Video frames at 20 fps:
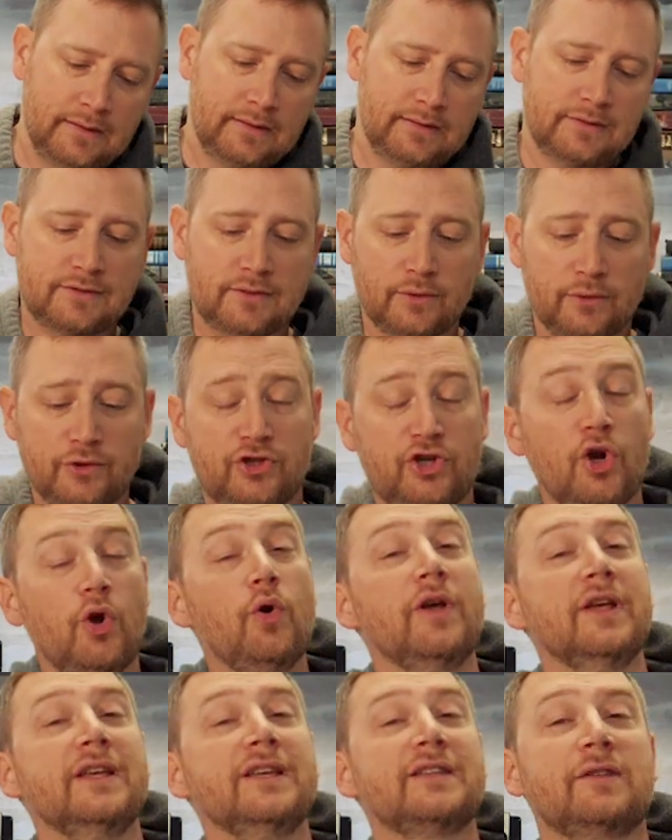And so
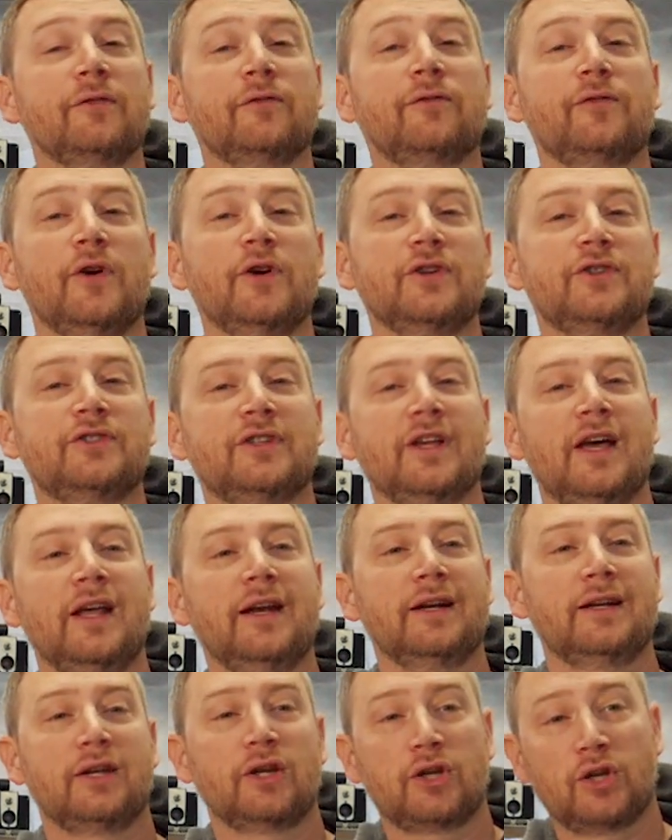Judah is the first
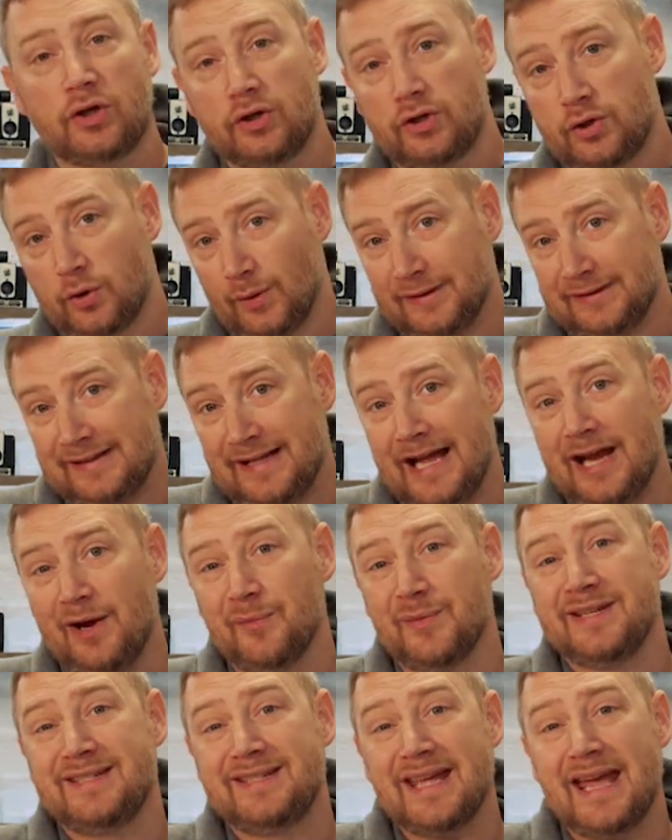to
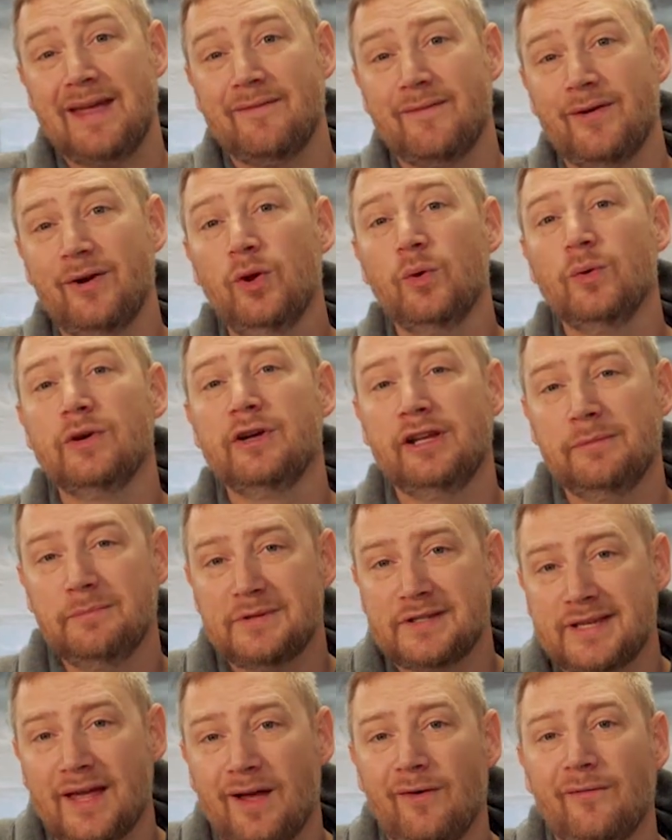align with David, who
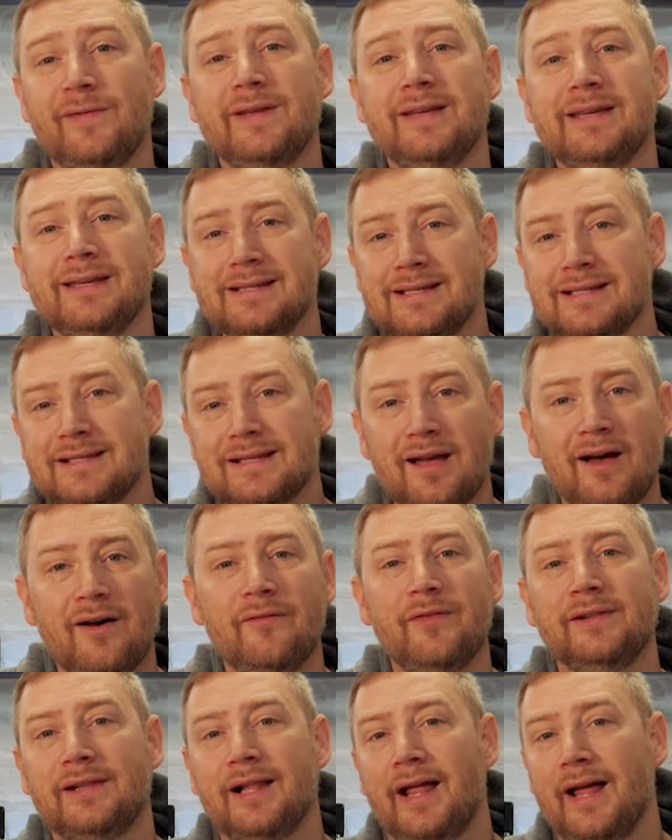himself is
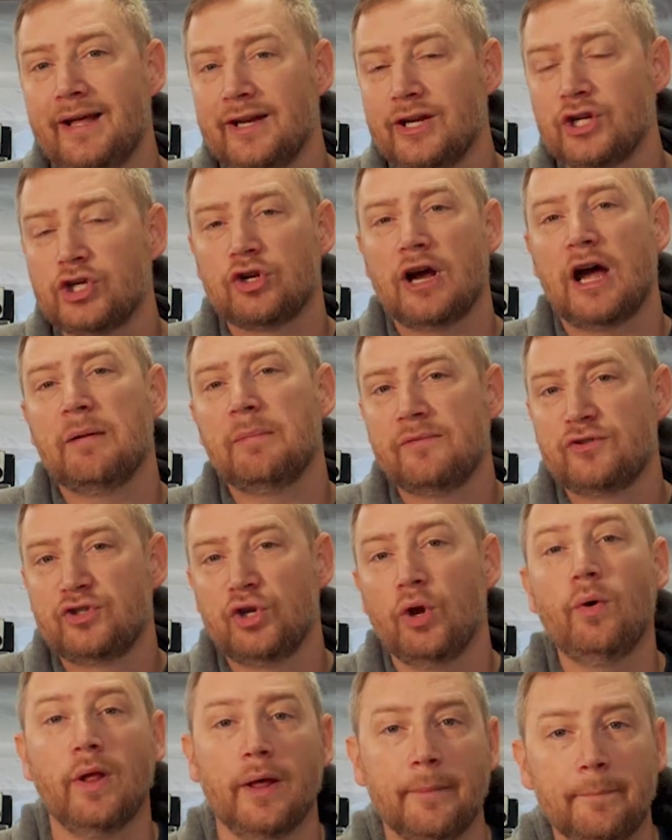of the line and tribe of
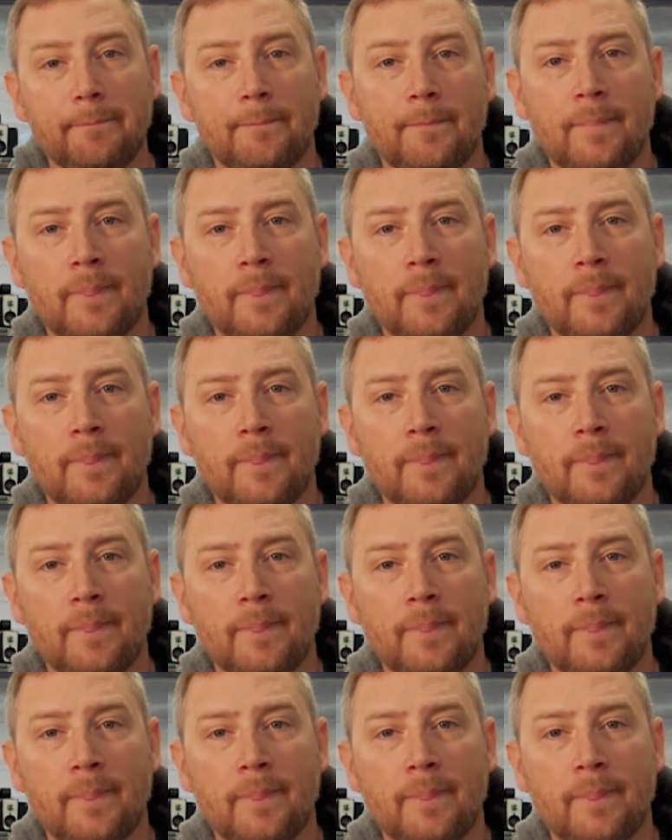Judah.